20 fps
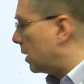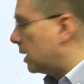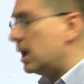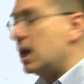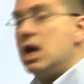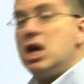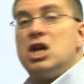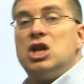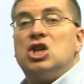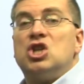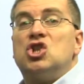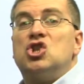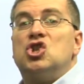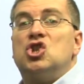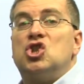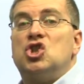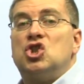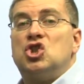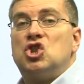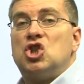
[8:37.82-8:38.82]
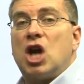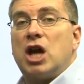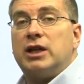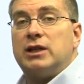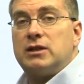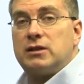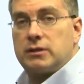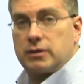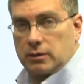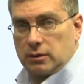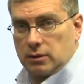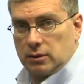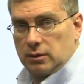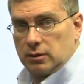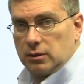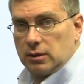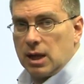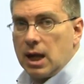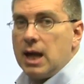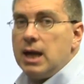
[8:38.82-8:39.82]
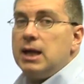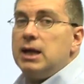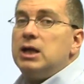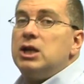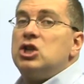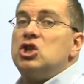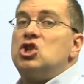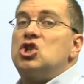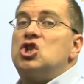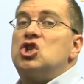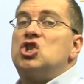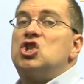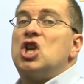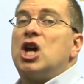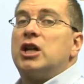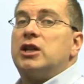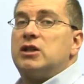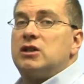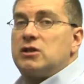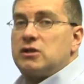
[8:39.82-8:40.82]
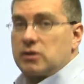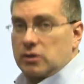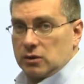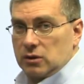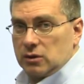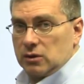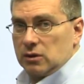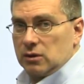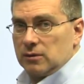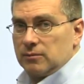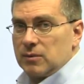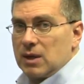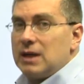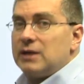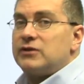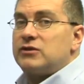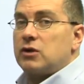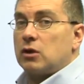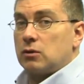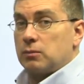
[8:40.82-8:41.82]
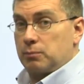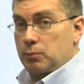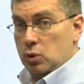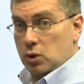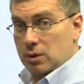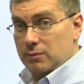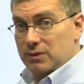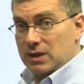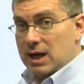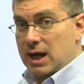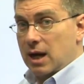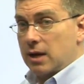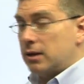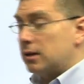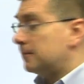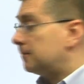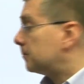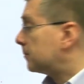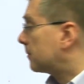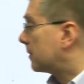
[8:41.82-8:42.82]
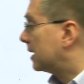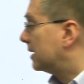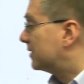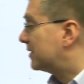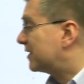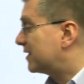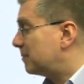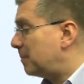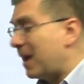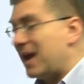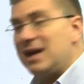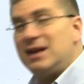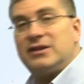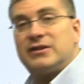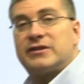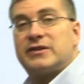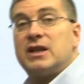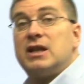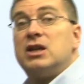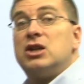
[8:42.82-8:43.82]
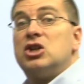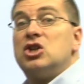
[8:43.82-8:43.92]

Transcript: one, shuttle. Shuttle. So put them together. Space